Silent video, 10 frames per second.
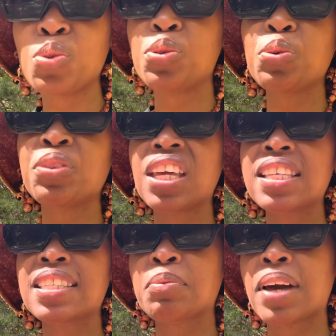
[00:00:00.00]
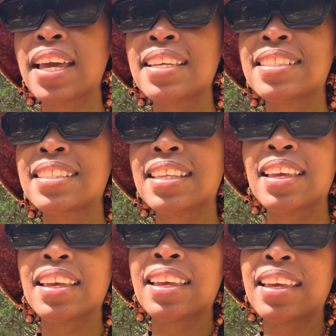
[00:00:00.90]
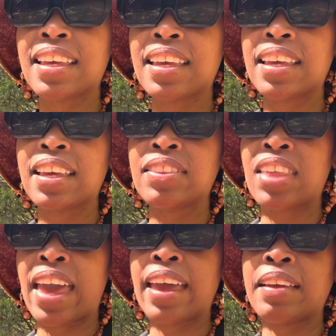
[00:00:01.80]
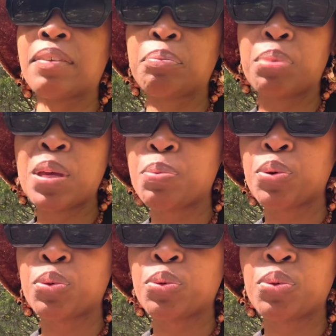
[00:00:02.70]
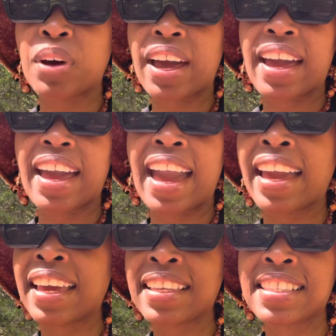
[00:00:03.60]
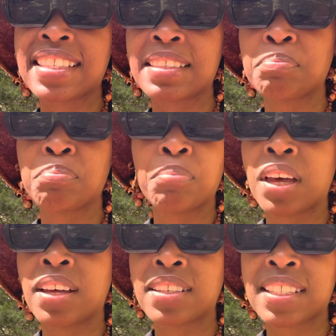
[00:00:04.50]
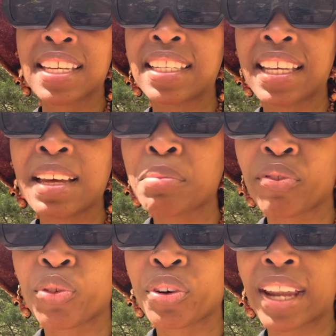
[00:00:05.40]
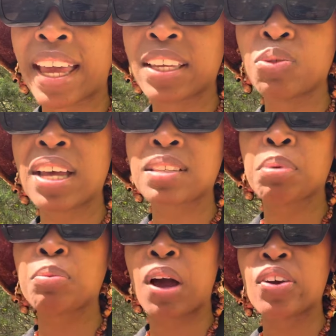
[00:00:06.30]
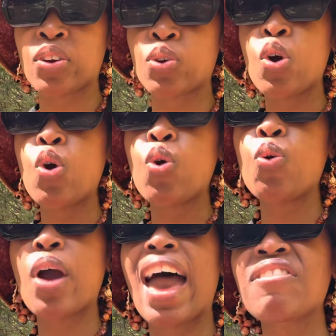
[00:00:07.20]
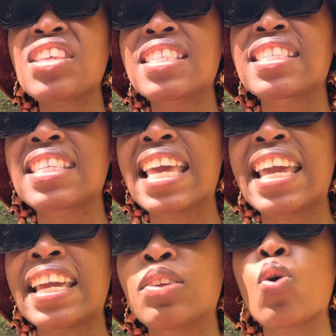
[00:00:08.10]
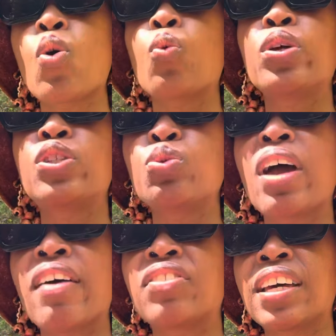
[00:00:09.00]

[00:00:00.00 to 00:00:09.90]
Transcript: do things in ways that people ain't seen done before. Like, you got some people out here who haven't seen what you have